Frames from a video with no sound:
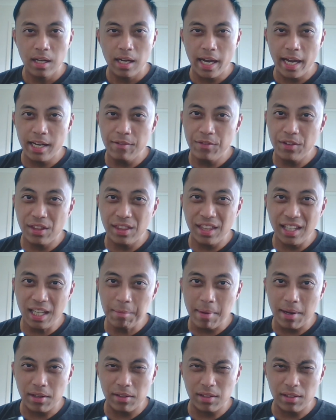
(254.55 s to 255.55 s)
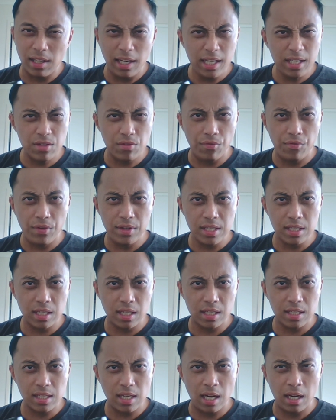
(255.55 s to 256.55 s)
And if you think about it, the less
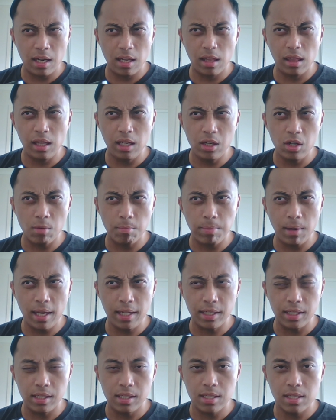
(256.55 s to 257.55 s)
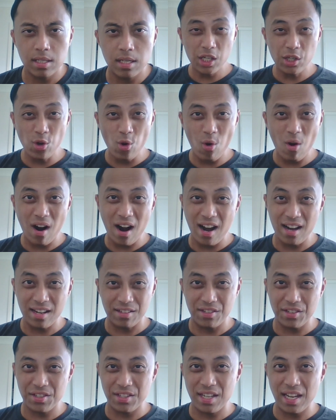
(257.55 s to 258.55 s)
viscous and thin your blood is, your
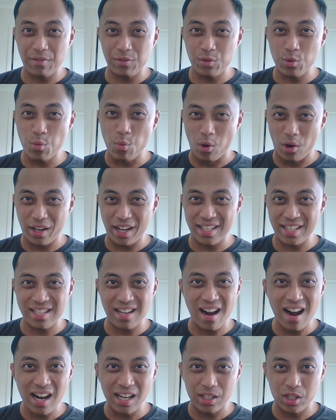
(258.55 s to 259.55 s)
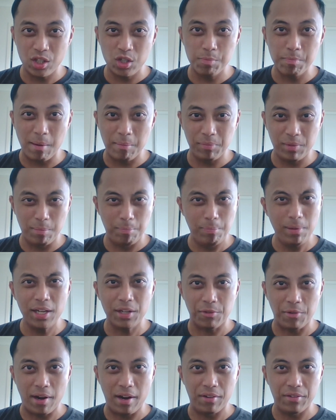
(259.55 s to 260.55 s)
heart doesn't have to work as hard to pump the
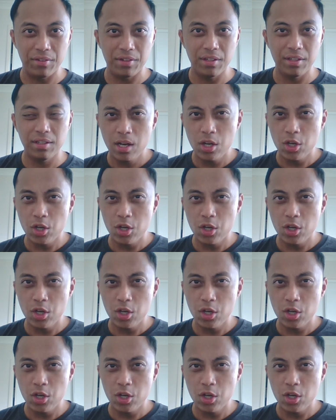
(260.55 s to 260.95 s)
blood around.